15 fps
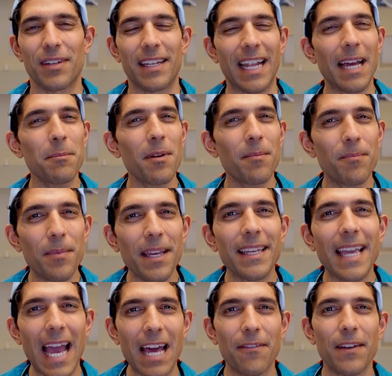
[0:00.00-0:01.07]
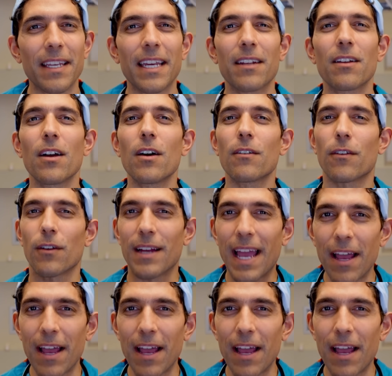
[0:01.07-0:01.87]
and I'm a big advocate for